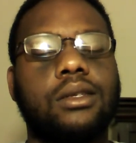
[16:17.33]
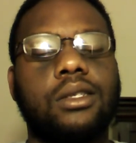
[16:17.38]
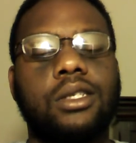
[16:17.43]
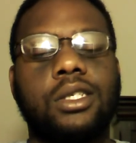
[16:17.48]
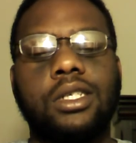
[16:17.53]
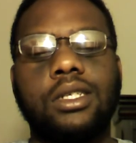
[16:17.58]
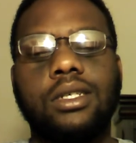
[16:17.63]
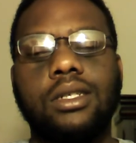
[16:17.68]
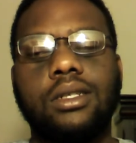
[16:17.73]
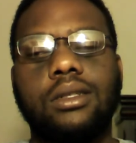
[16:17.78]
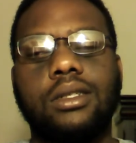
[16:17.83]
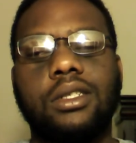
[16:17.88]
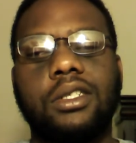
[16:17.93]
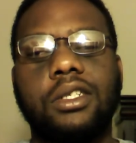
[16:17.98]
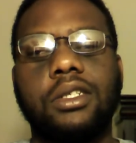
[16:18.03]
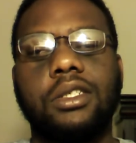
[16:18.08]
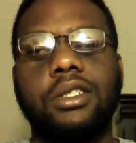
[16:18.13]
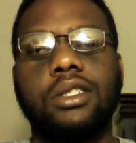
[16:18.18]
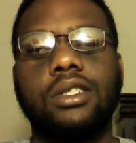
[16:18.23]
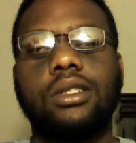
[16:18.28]
she
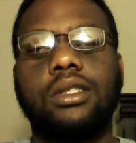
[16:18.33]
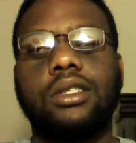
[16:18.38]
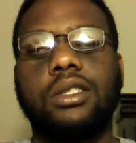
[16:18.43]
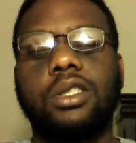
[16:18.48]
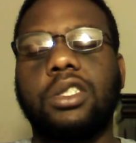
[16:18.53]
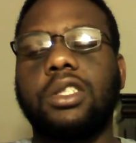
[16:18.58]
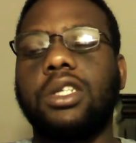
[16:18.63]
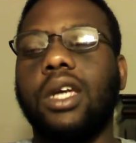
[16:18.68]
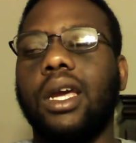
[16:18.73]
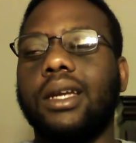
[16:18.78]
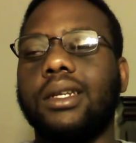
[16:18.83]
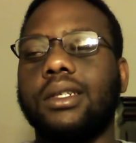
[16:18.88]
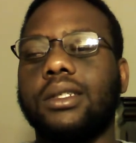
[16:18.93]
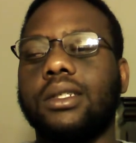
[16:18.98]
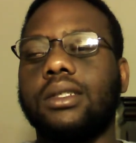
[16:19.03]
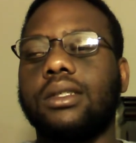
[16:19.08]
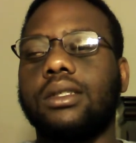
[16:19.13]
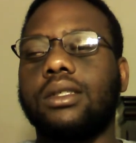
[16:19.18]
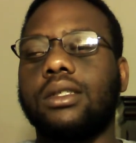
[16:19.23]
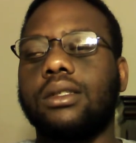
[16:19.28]
she just
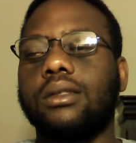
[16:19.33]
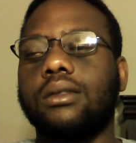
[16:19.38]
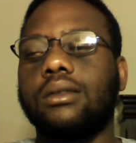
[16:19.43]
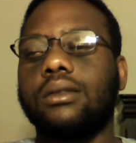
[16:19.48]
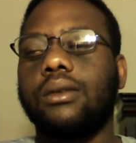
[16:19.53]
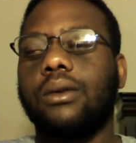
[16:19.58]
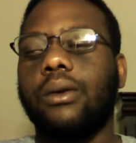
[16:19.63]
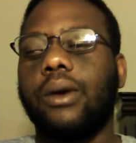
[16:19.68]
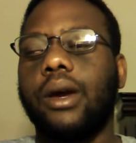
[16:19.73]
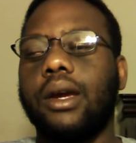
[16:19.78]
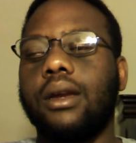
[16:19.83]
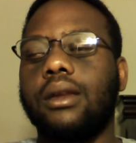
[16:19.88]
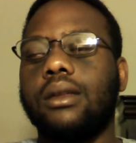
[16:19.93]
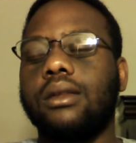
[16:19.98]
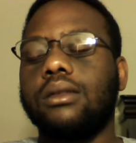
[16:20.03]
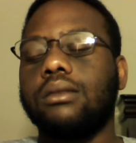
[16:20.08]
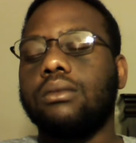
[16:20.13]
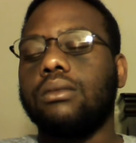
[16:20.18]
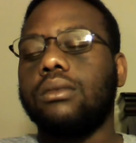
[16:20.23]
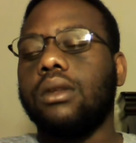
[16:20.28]
changes, right?
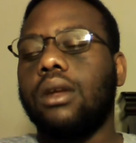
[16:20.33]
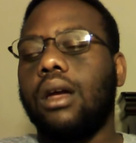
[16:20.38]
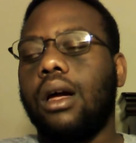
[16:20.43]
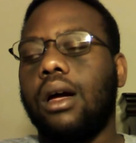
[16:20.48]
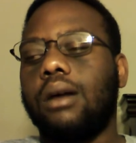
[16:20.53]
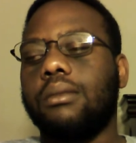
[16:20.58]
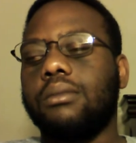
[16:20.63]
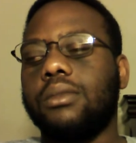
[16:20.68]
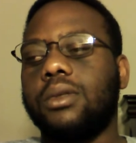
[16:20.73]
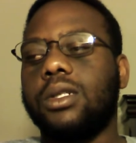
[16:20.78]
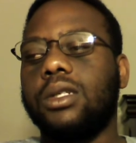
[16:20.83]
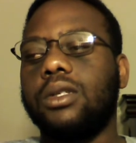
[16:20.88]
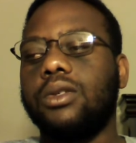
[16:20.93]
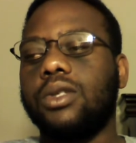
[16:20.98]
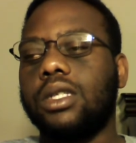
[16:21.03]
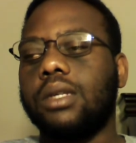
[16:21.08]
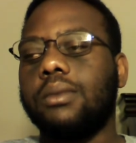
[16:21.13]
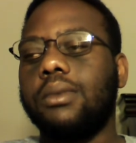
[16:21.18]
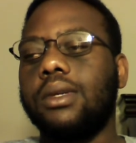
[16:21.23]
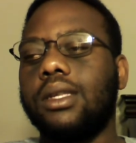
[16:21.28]
Um, she
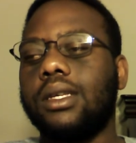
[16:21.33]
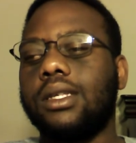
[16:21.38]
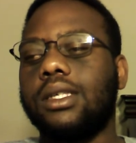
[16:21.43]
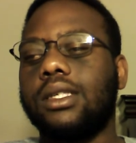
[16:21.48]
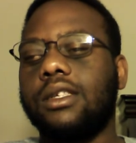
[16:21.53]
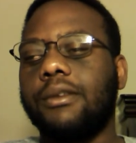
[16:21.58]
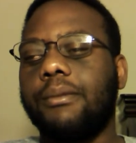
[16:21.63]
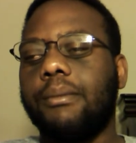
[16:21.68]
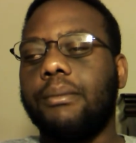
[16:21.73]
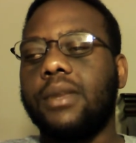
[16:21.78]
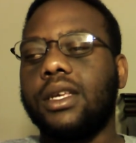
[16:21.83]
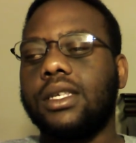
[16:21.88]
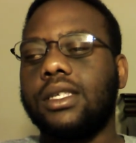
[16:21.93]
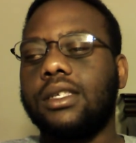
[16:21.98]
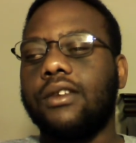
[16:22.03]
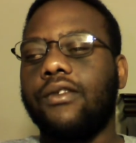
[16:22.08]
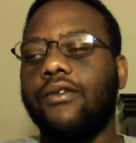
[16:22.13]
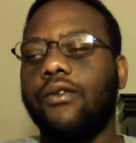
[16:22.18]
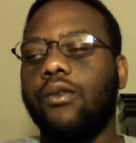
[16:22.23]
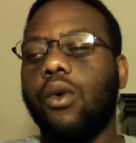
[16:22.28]
used to be this
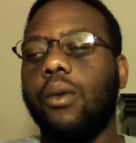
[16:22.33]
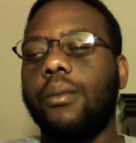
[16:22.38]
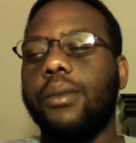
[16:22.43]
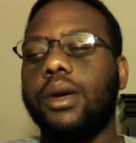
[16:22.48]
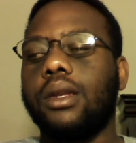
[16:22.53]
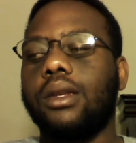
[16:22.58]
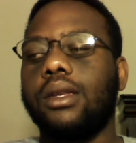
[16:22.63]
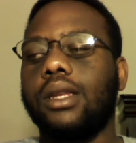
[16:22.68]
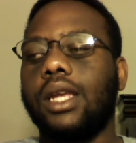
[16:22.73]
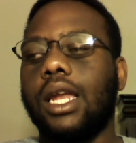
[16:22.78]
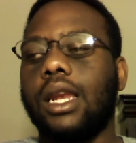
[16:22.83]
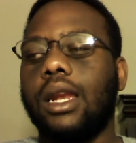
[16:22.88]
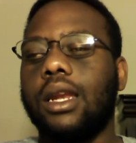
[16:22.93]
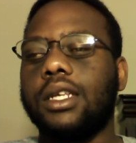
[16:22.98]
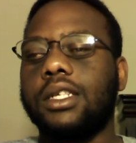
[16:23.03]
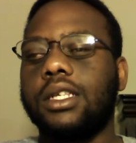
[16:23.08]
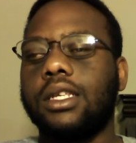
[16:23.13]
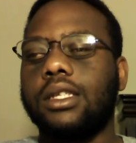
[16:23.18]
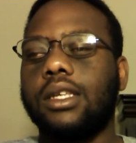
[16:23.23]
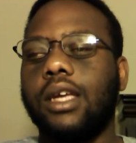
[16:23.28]
submissive woman that
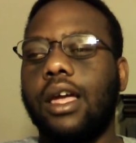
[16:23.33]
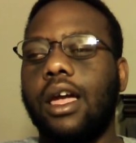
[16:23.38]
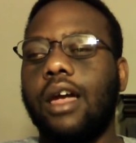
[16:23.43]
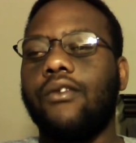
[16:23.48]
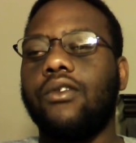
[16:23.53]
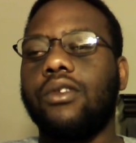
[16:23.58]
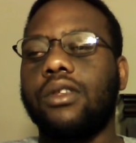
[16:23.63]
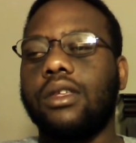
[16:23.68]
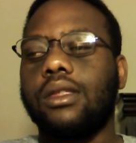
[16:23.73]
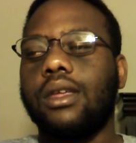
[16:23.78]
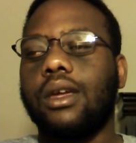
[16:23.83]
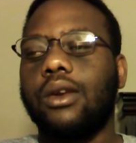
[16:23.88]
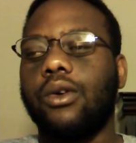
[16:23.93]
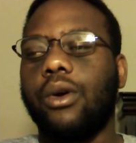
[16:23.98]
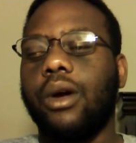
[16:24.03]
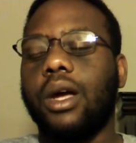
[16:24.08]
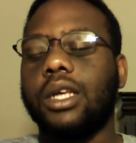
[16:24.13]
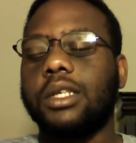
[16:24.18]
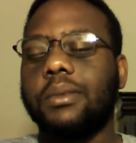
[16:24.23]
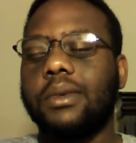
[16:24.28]
listened to everything that
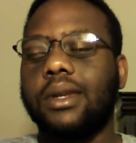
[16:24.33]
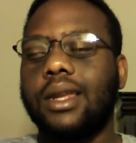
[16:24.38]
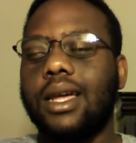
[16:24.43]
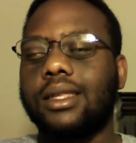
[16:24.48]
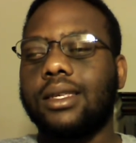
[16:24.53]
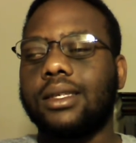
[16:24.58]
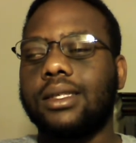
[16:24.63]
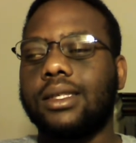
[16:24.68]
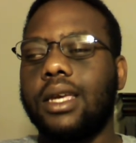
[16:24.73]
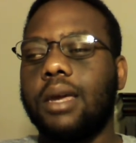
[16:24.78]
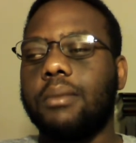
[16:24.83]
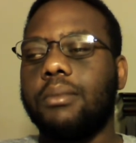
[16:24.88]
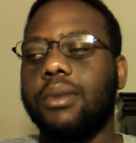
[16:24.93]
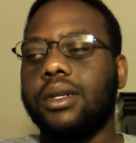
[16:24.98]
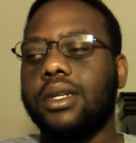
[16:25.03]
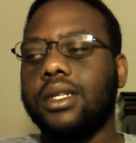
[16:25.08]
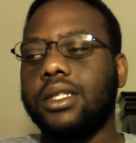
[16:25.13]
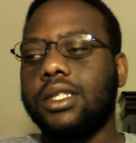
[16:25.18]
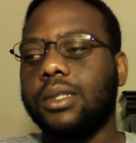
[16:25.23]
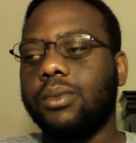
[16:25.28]
her husband had to say,
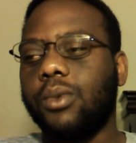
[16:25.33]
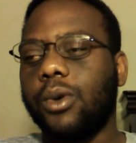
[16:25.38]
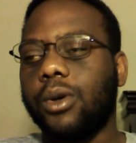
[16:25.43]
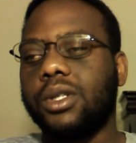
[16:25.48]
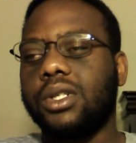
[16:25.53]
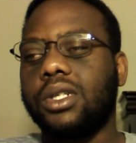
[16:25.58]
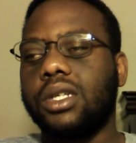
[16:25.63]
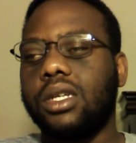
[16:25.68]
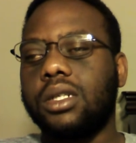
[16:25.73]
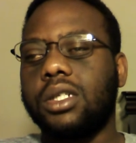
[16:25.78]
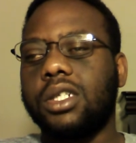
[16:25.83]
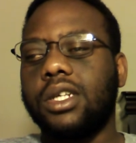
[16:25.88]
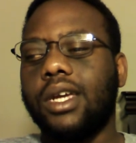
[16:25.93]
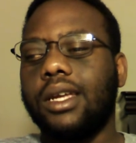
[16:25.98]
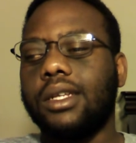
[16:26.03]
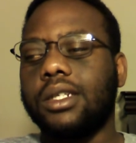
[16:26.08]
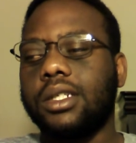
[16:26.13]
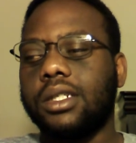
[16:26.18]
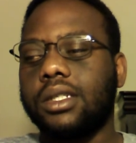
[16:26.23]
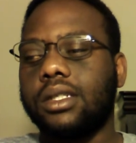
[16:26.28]
but this is where she
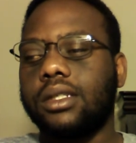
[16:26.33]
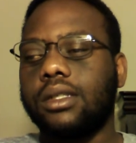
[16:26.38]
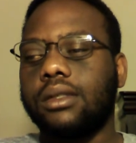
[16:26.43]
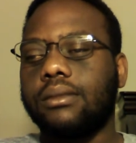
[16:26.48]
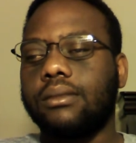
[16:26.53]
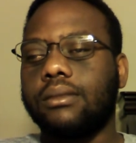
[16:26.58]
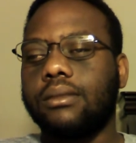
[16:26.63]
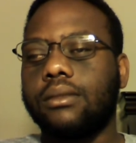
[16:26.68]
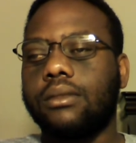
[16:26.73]
changes.